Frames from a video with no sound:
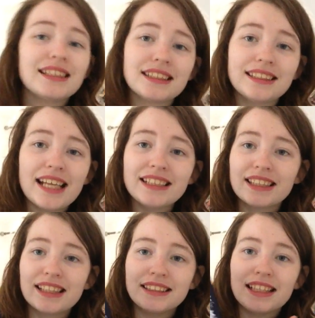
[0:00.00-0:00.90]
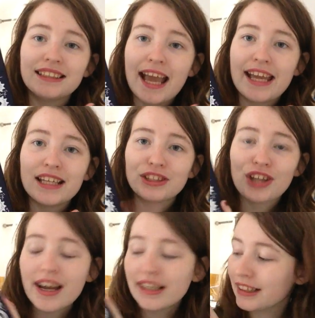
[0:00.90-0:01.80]
As I said, this is a
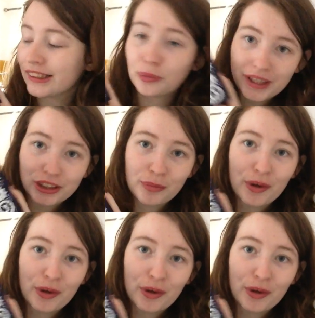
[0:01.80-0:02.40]
tiny little picture